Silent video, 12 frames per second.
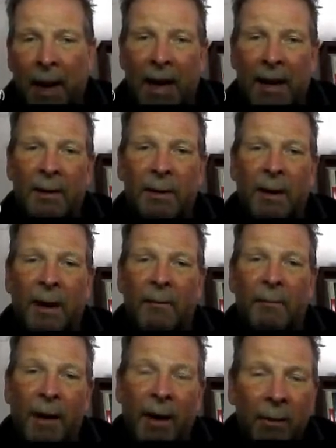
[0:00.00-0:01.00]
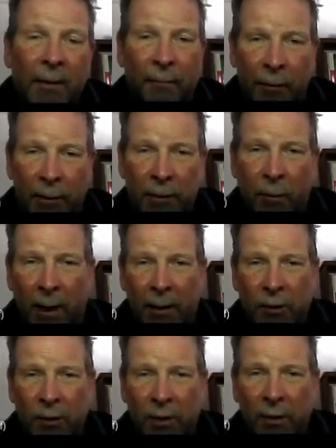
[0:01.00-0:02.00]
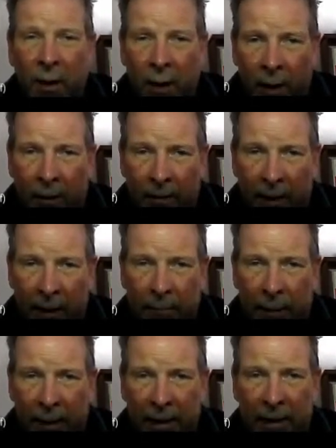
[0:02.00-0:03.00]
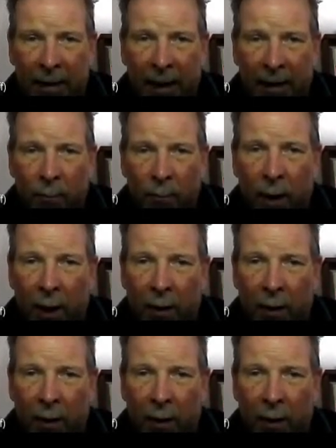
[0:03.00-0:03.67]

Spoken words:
And in the very first question, they played a game.